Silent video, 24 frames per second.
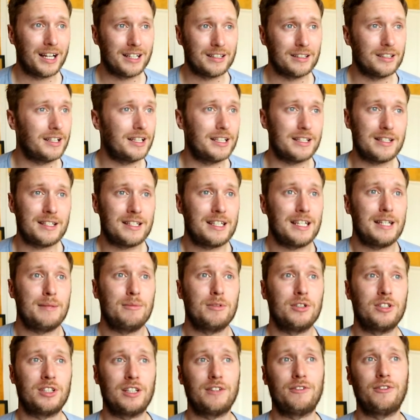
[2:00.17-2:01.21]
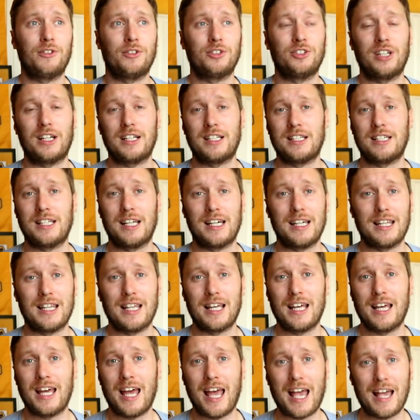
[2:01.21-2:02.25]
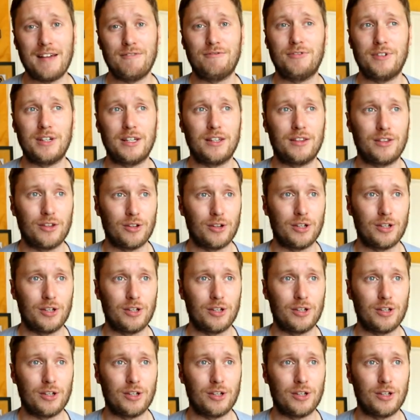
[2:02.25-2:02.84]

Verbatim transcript: And it seemed as if on Saturday that every